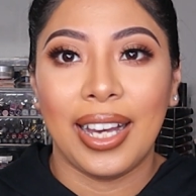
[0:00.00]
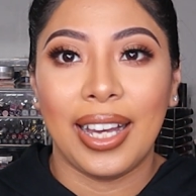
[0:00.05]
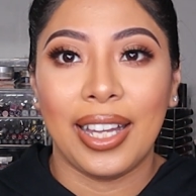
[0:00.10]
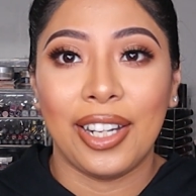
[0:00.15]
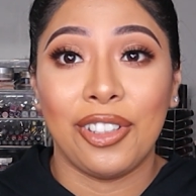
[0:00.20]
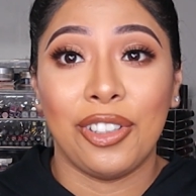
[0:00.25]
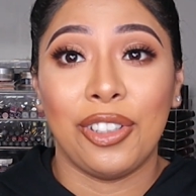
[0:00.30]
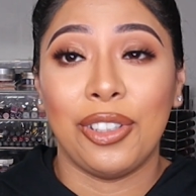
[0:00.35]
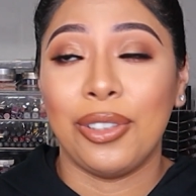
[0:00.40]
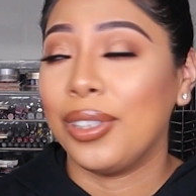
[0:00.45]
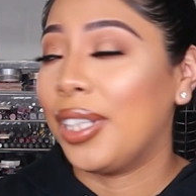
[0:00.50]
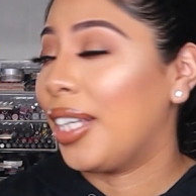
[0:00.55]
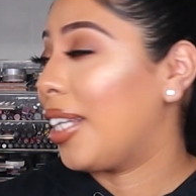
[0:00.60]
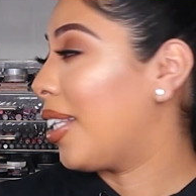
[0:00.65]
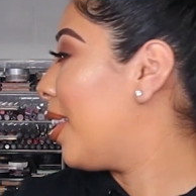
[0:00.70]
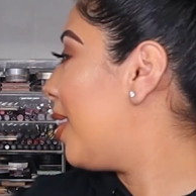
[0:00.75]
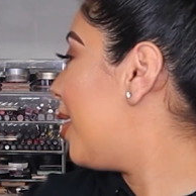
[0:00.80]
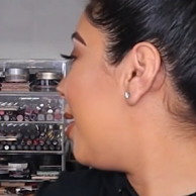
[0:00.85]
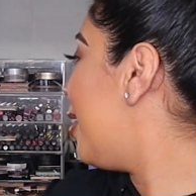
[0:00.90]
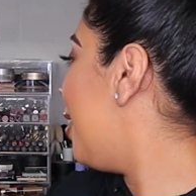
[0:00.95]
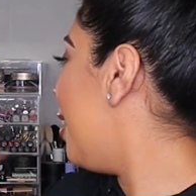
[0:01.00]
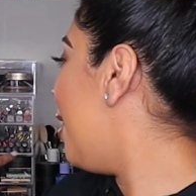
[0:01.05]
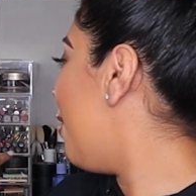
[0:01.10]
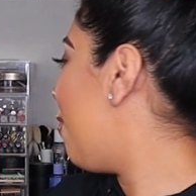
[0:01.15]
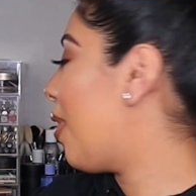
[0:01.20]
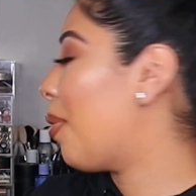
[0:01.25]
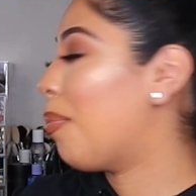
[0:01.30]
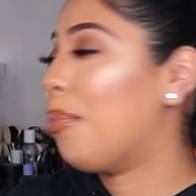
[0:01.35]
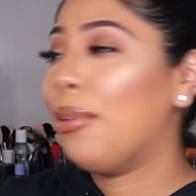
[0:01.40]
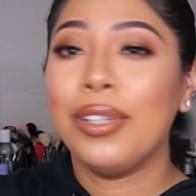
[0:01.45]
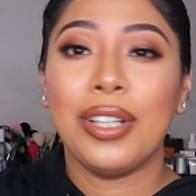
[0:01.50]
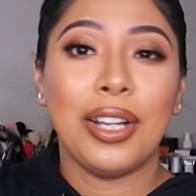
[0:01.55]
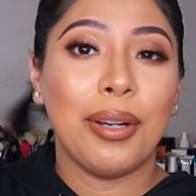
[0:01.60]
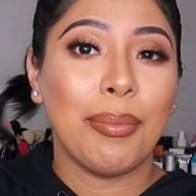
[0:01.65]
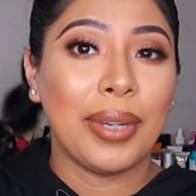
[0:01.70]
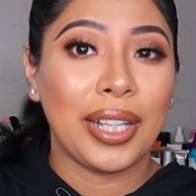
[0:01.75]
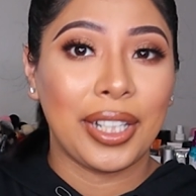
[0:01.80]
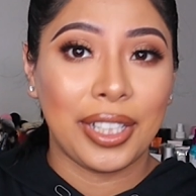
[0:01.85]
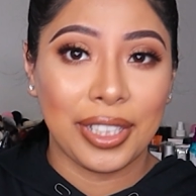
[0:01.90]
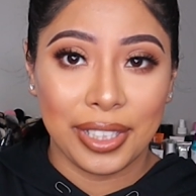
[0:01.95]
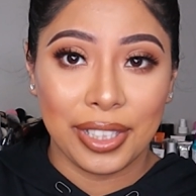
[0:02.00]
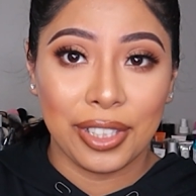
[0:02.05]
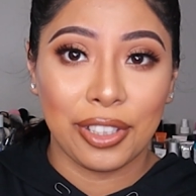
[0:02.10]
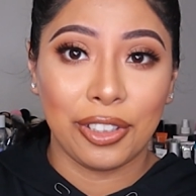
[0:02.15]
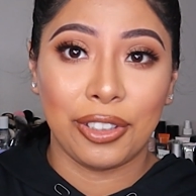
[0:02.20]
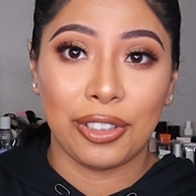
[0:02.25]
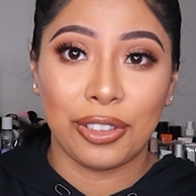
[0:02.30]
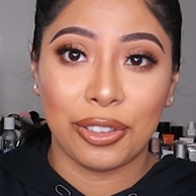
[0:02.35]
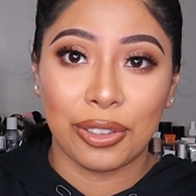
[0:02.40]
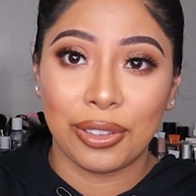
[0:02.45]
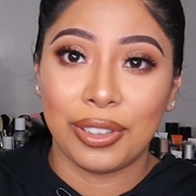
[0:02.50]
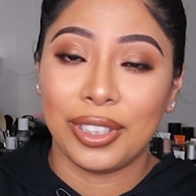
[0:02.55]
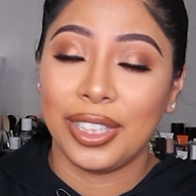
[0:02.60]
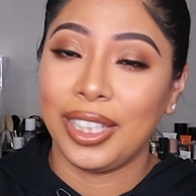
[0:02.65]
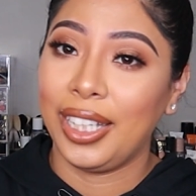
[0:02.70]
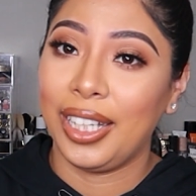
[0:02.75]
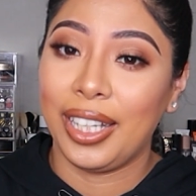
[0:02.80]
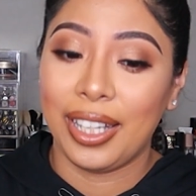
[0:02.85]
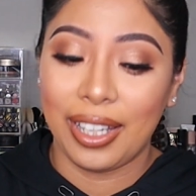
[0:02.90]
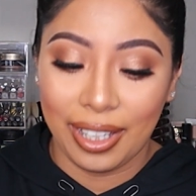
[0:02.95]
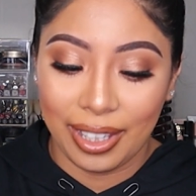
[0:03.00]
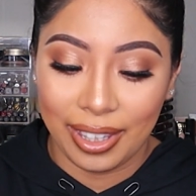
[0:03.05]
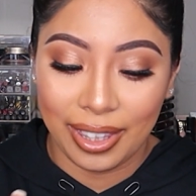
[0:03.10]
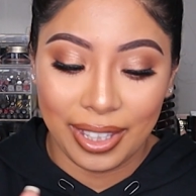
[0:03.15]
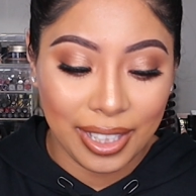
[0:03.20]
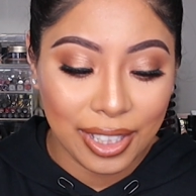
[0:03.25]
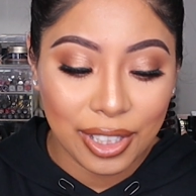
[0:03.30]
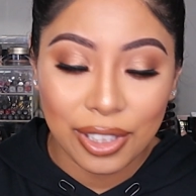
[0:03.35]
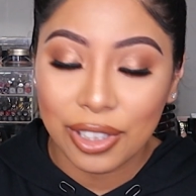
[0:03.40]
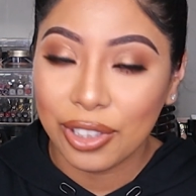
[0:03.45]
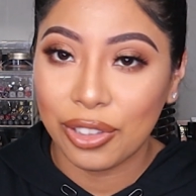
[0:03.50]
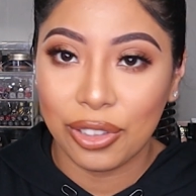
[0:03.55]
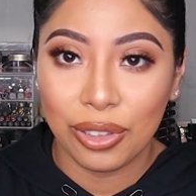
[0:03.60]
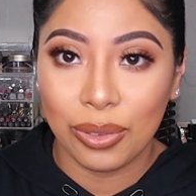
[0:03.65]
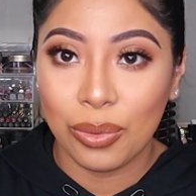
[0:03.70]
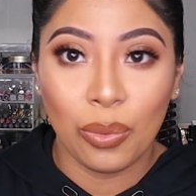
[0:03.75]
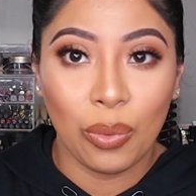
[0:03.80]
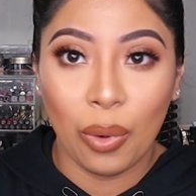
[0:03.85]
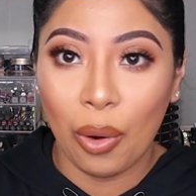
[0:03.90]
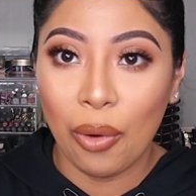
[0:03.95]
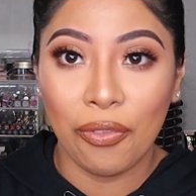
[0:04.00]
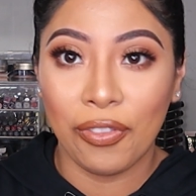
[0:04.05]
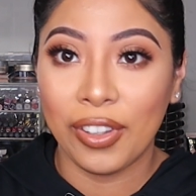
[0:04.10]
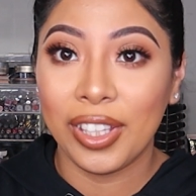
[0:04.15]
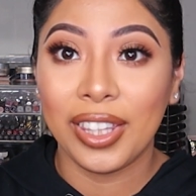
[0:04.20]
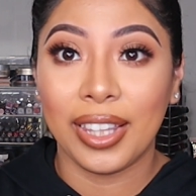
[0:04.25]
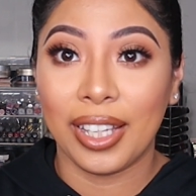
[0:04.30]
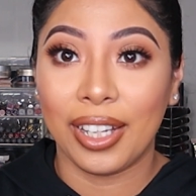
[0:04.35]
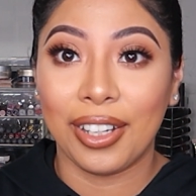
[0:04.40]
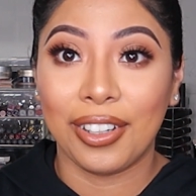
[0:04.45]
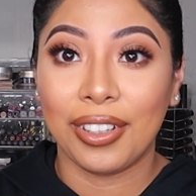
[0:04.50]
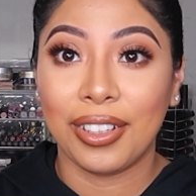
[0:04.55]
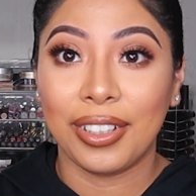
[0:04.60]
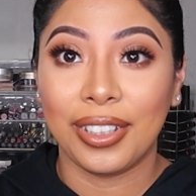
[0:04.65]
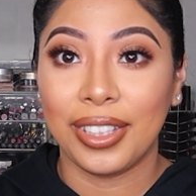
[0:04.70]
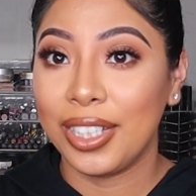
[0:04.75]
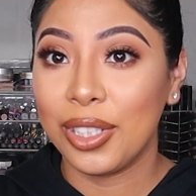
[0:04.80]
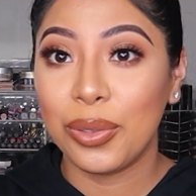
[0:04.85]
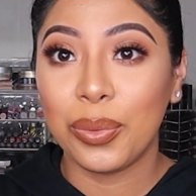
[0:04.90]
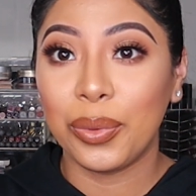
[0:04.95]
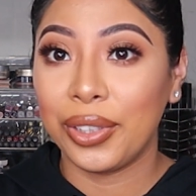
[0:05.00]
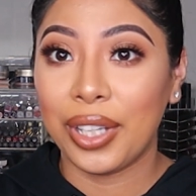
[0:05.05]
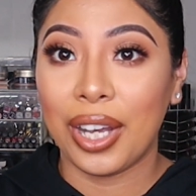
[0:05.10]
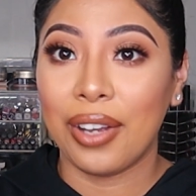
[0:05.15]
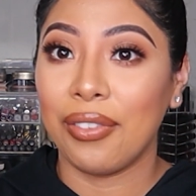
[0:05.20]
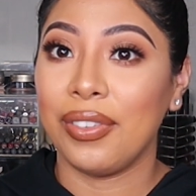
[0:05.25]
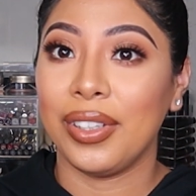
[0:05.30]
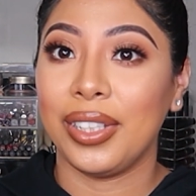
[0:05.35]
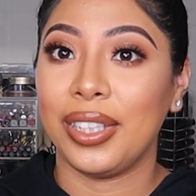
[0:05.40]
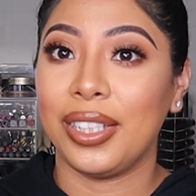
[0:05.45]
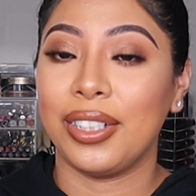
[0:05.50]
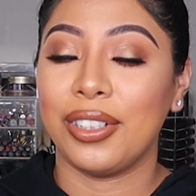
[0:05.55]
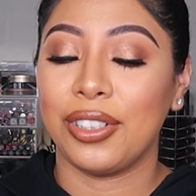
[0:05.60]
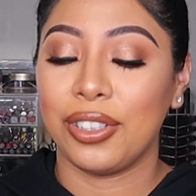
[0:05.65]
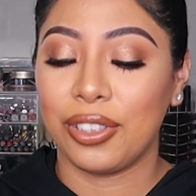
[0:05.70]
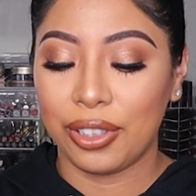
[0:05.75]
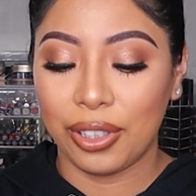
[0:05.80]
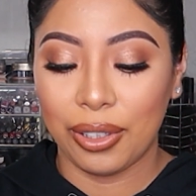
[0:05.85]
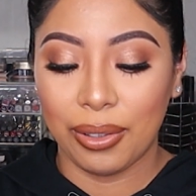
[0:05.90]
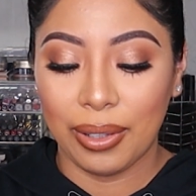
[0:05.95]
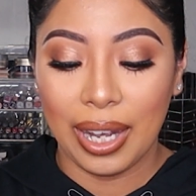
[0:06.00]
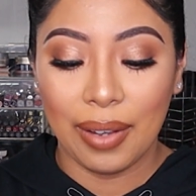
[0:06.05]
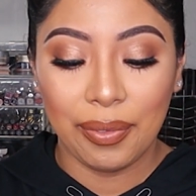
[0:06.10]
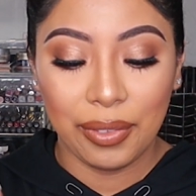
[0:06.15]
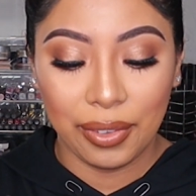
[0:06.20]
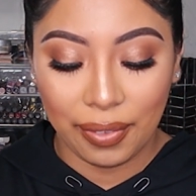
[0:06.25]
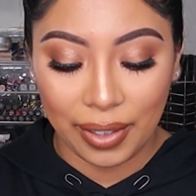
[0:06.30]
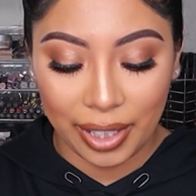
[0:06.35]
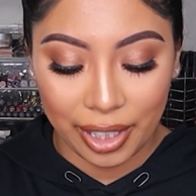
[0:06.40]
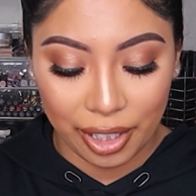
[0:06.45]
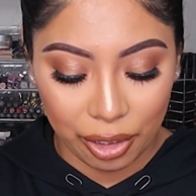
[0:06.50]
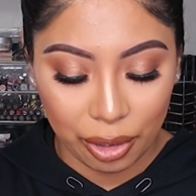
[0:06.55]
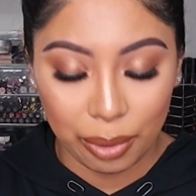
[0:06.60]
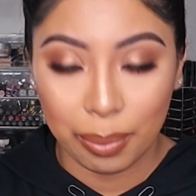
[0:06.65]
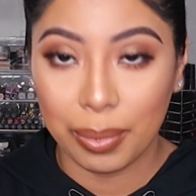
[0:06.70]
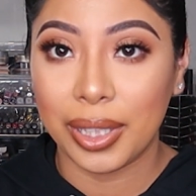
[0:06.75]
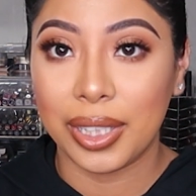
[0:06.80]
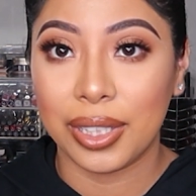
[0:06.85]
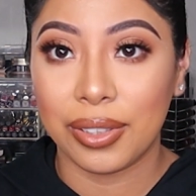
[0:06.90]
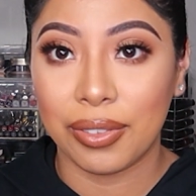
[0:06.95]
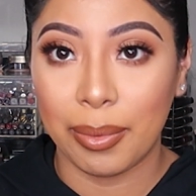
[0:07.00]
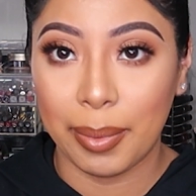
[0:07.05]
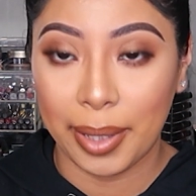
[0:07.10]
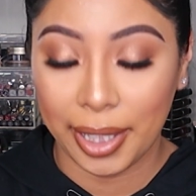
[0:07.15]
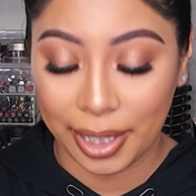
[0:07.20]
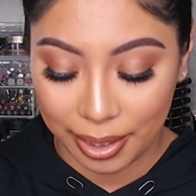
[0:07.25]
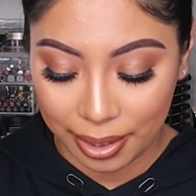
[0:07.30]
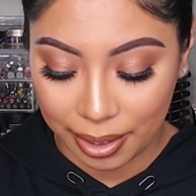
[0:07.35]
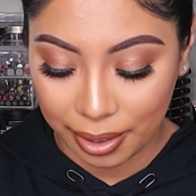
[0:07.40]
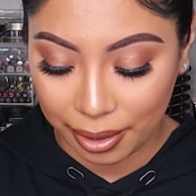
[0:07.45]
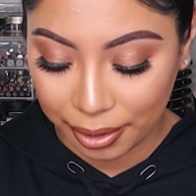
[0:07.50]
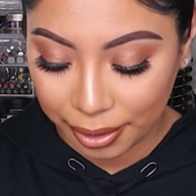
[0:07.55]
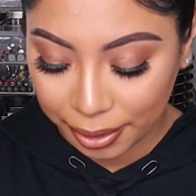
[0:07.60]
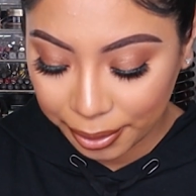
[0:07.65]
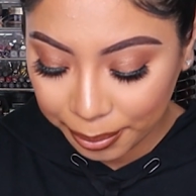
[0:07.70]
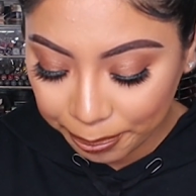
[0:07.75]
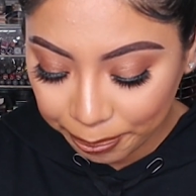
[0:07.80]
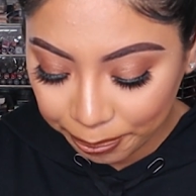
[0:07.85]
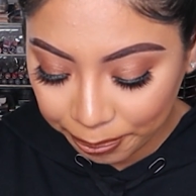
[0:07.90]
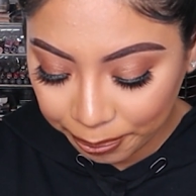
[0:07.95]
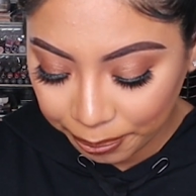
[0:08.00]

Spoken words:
I don't know, like if I pull out my concealer drawer, like these won't fit there. These will not fit there. So I have to find a new place for my concealers.